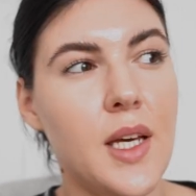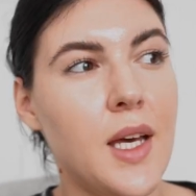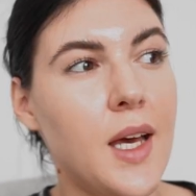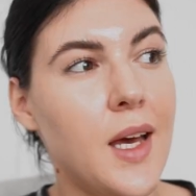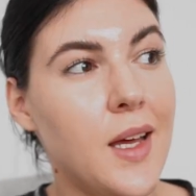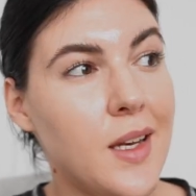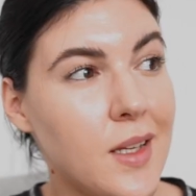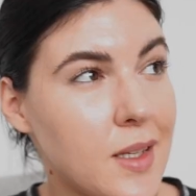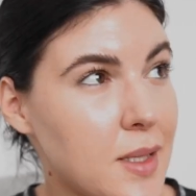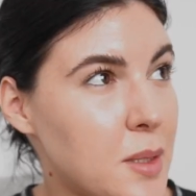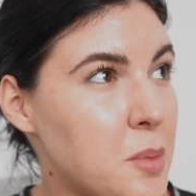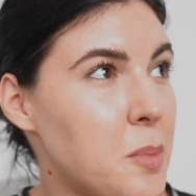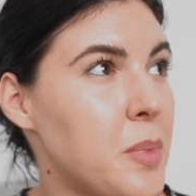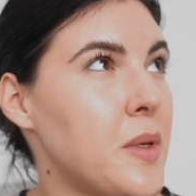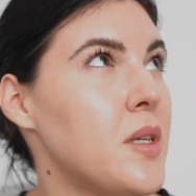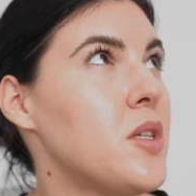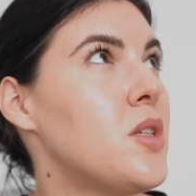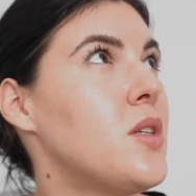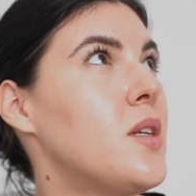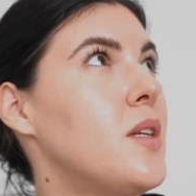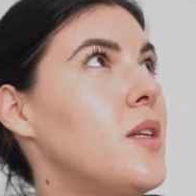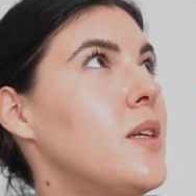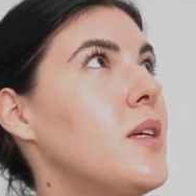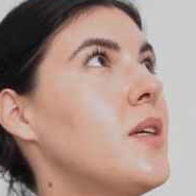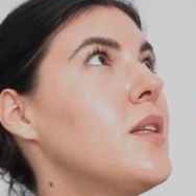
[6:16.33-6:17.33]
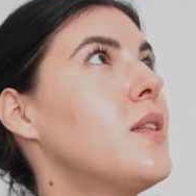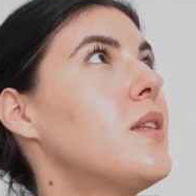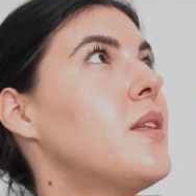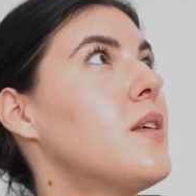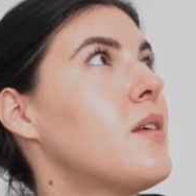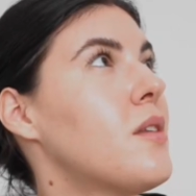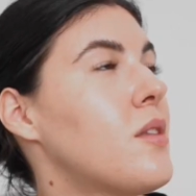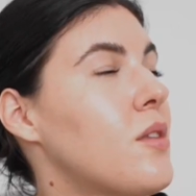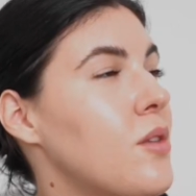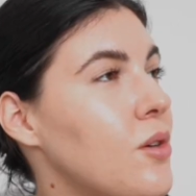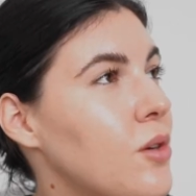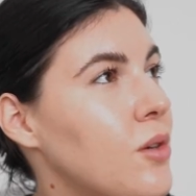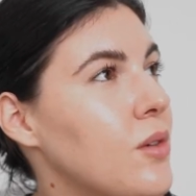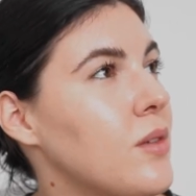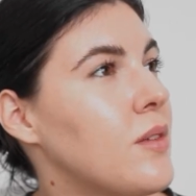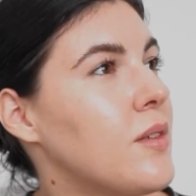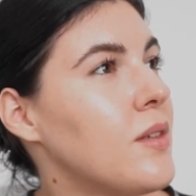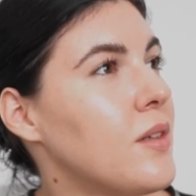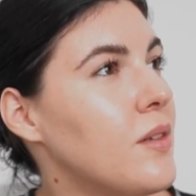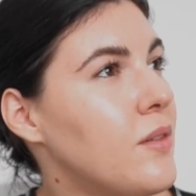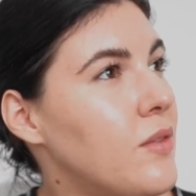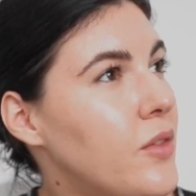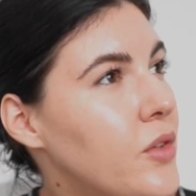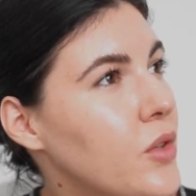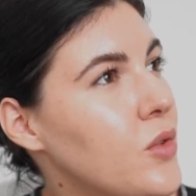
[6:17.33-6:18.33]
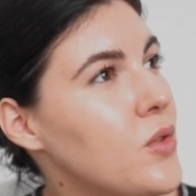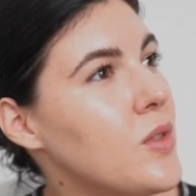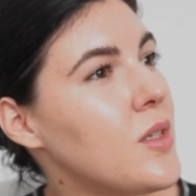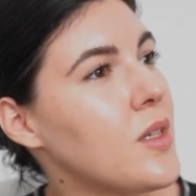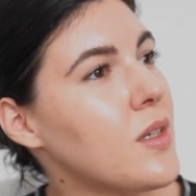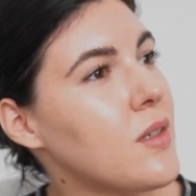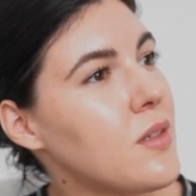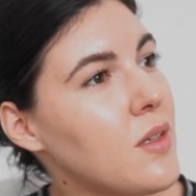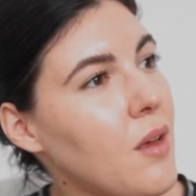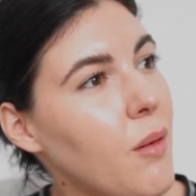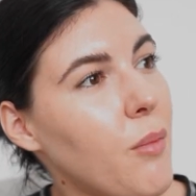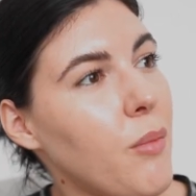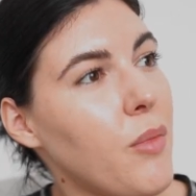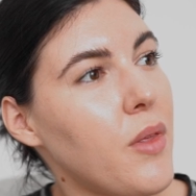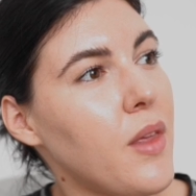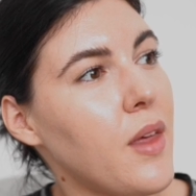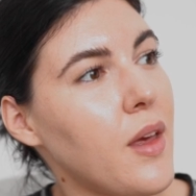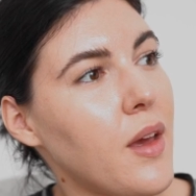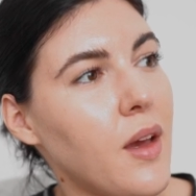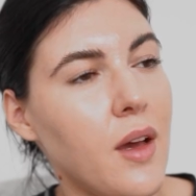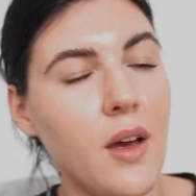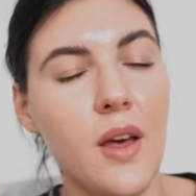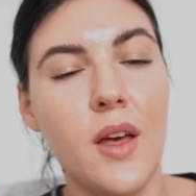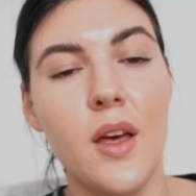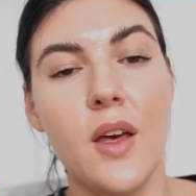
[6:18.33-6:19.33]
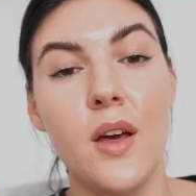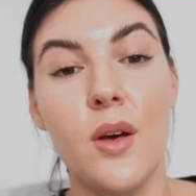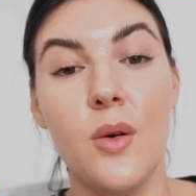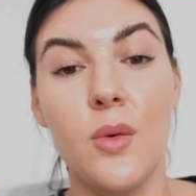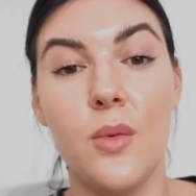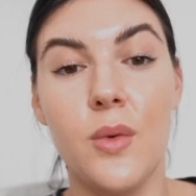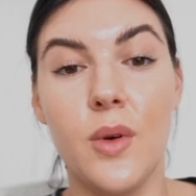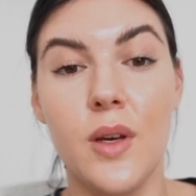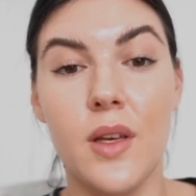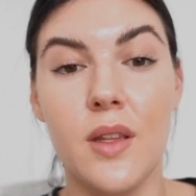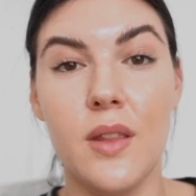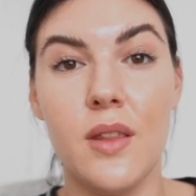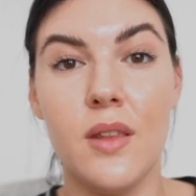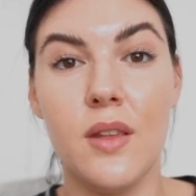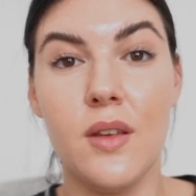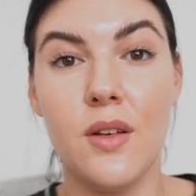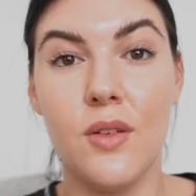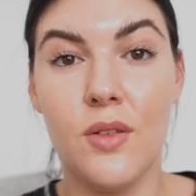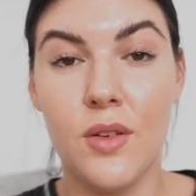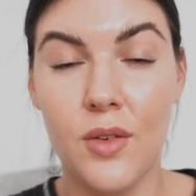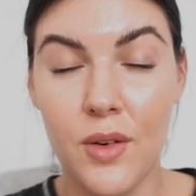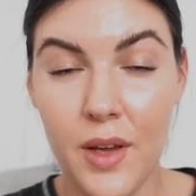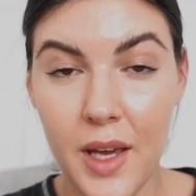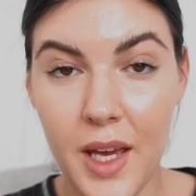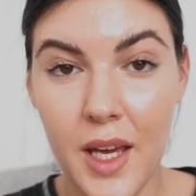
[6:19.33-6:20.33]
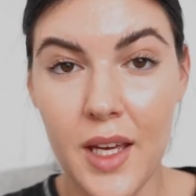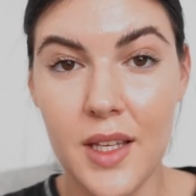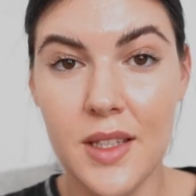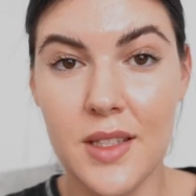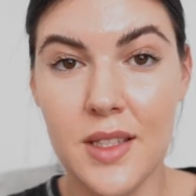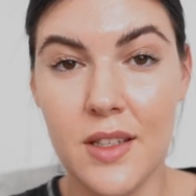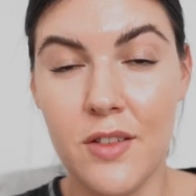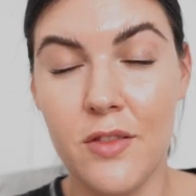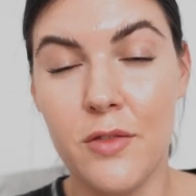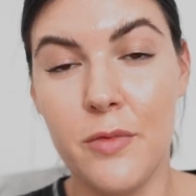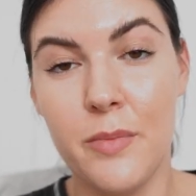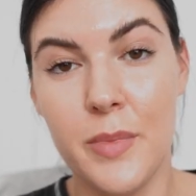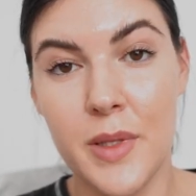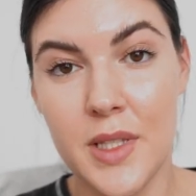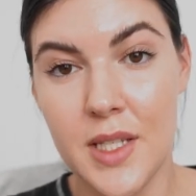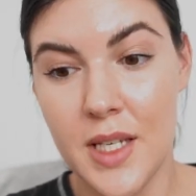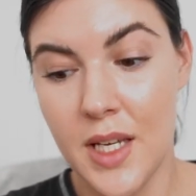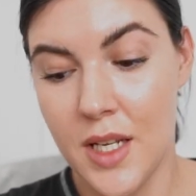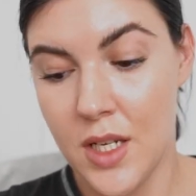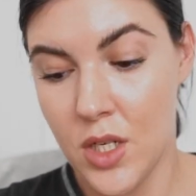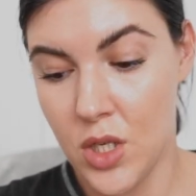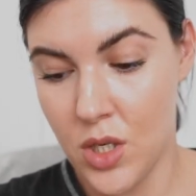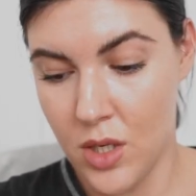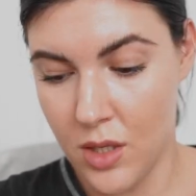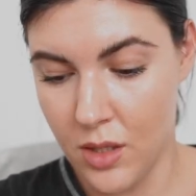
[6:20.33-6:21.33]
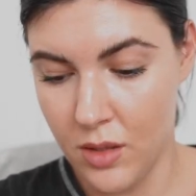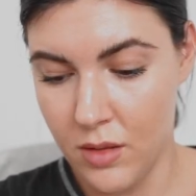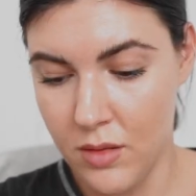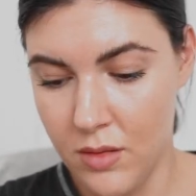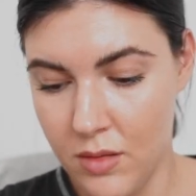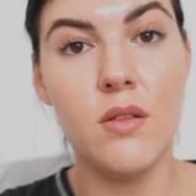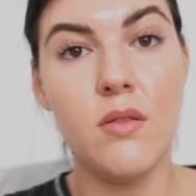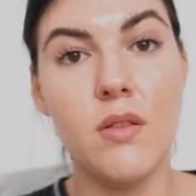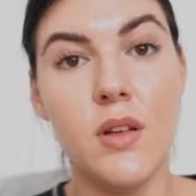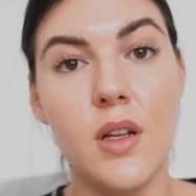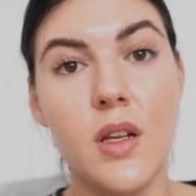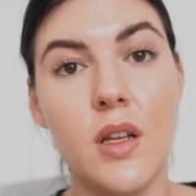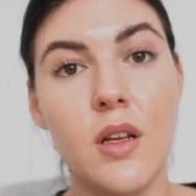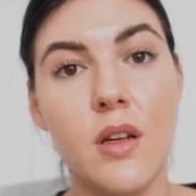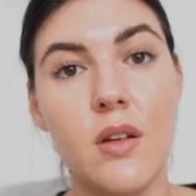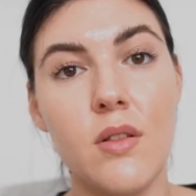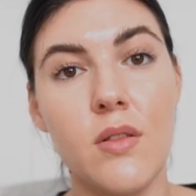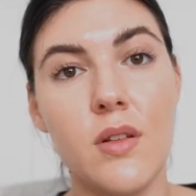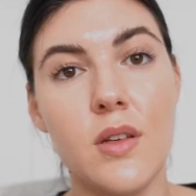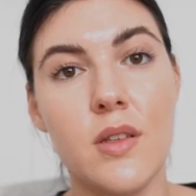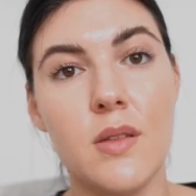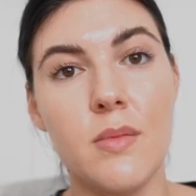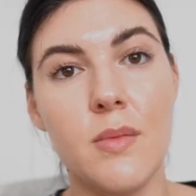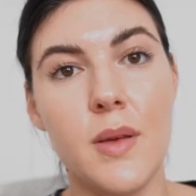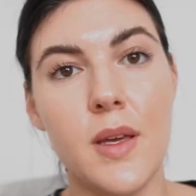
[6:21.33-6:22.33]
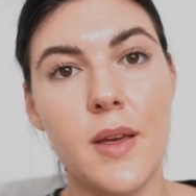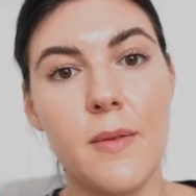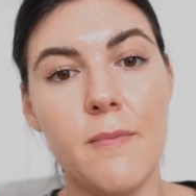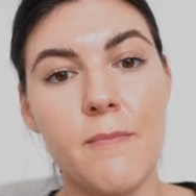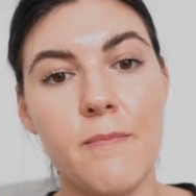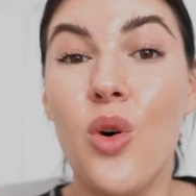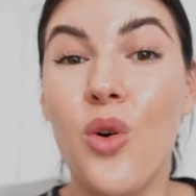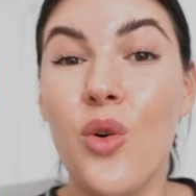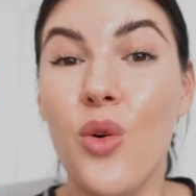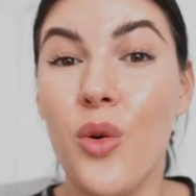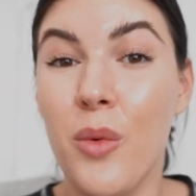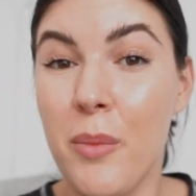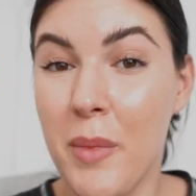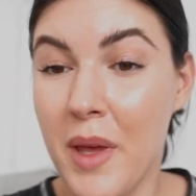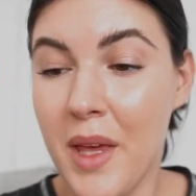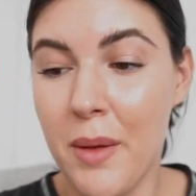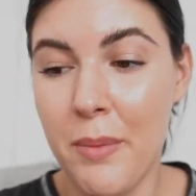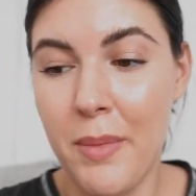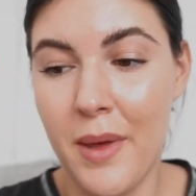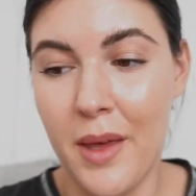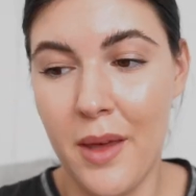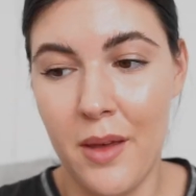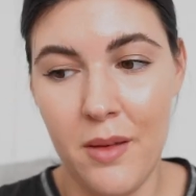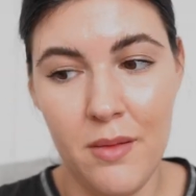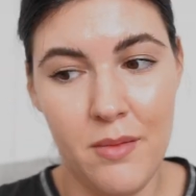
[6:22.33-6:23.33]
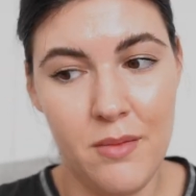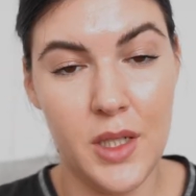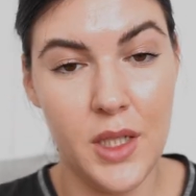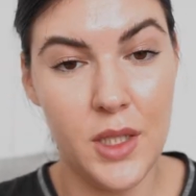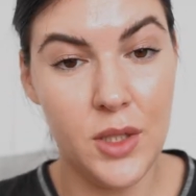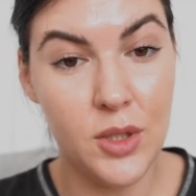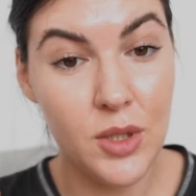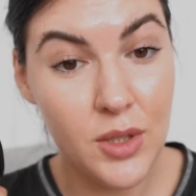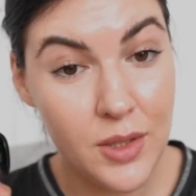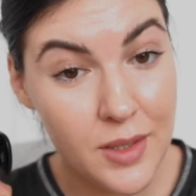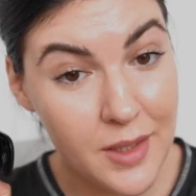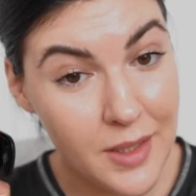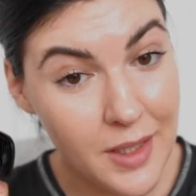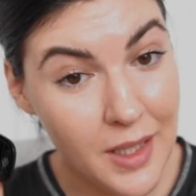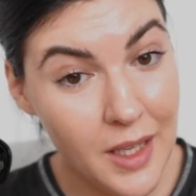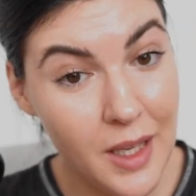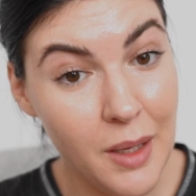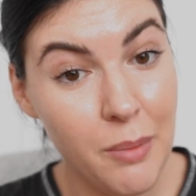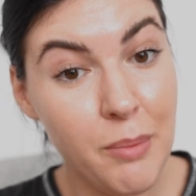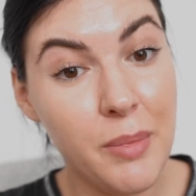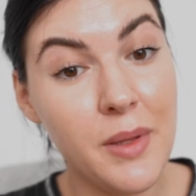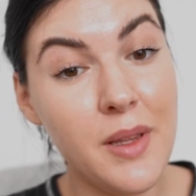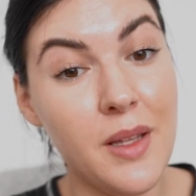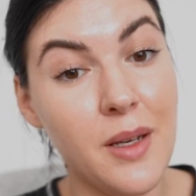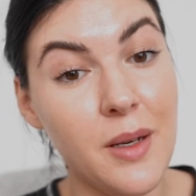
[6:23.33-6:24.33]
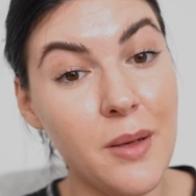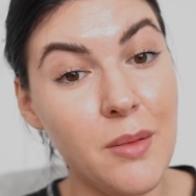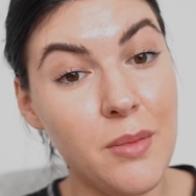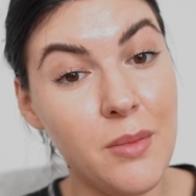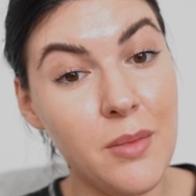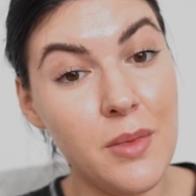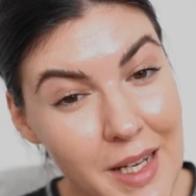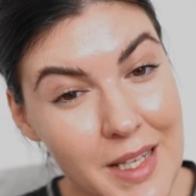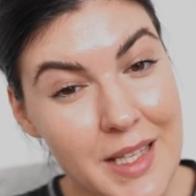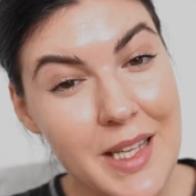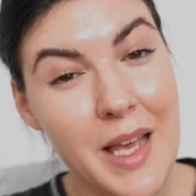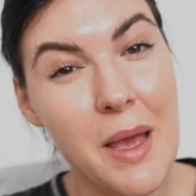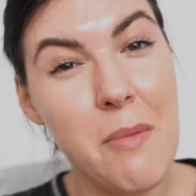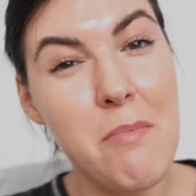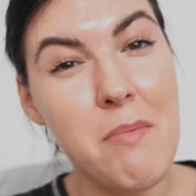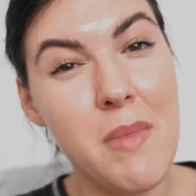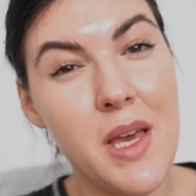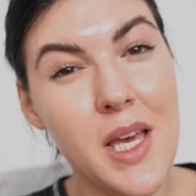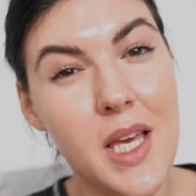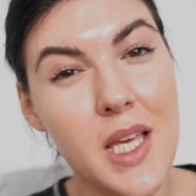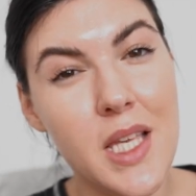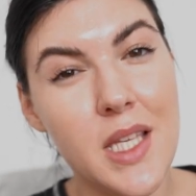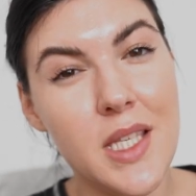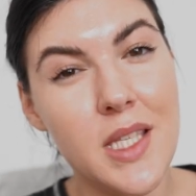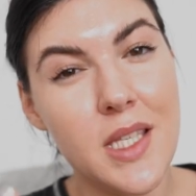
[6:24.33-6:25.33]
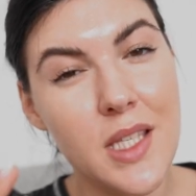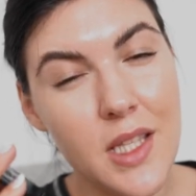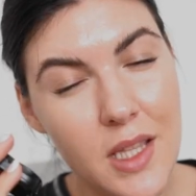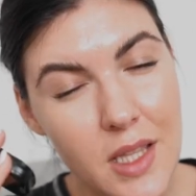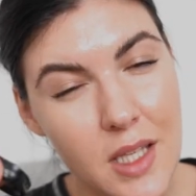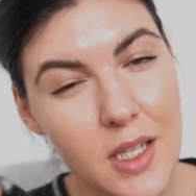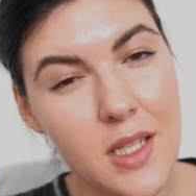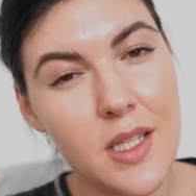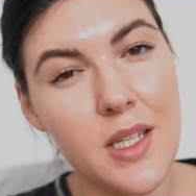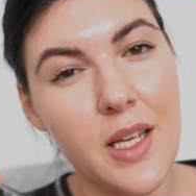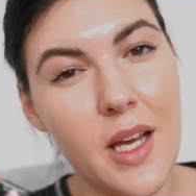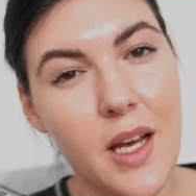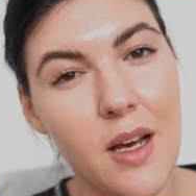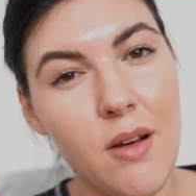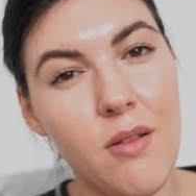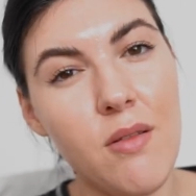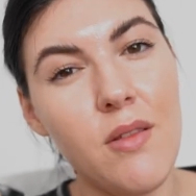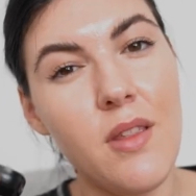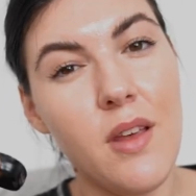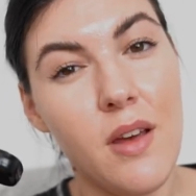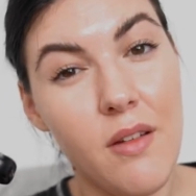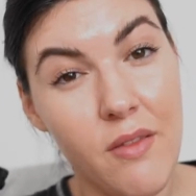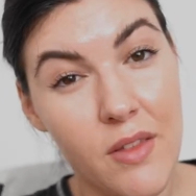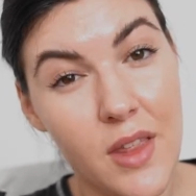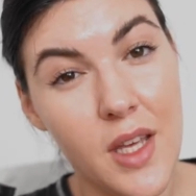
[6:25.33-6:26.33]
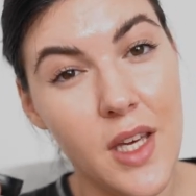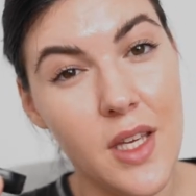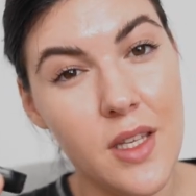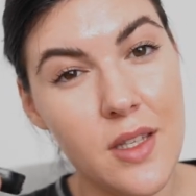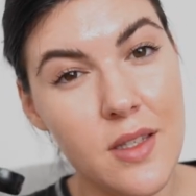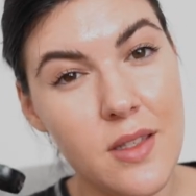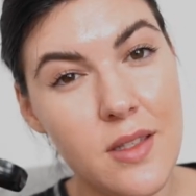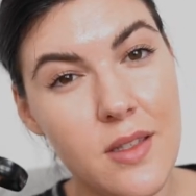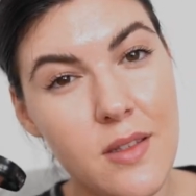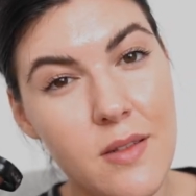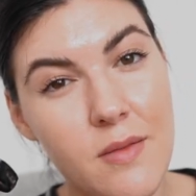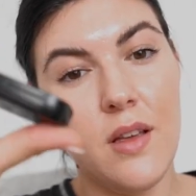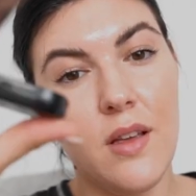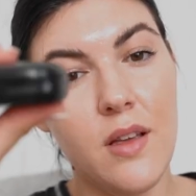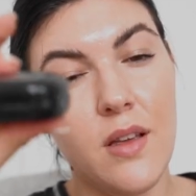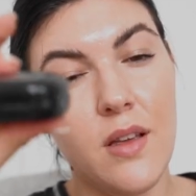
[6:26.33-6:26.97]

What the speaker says: And especially the thought of losing something with creative potential really annoys me. Or maybe I just keep them because I miss the sound of this.